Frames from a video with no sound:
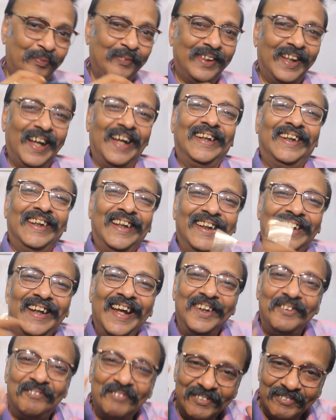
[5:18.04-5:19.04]
Then,
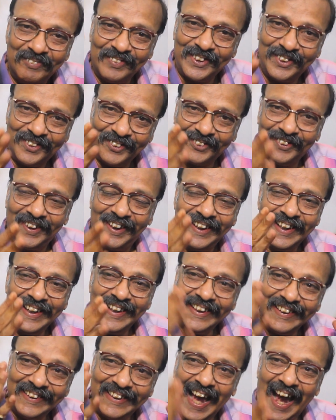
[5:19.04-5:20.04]
like, we would do
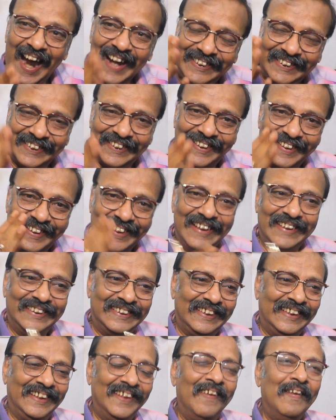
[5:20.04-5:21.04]
that
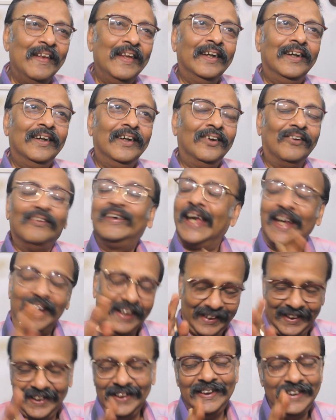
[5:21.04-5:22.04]
crazy. Okay,
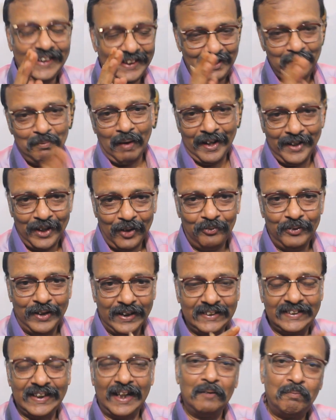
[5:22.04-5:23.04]
he did buy a
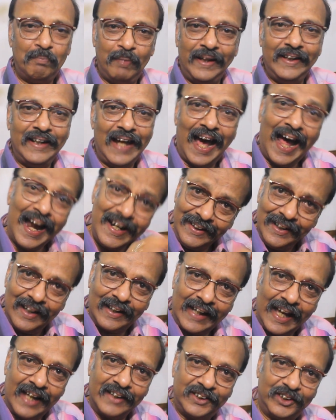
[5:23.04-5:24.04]
Wing Sung pen and a
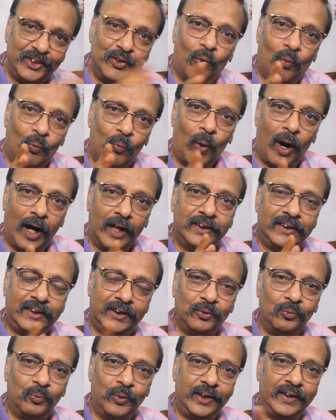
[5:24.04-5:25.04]
Casio
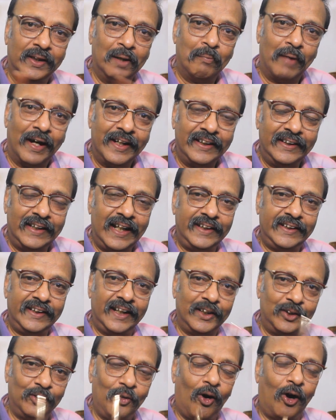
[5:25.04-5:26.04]
watch with the money that he
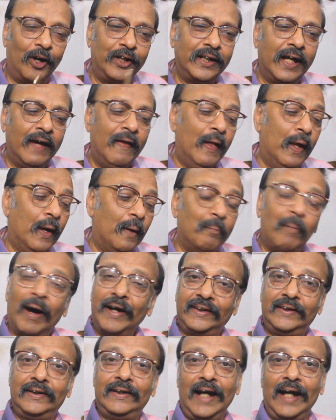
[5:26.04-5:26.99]
had got, but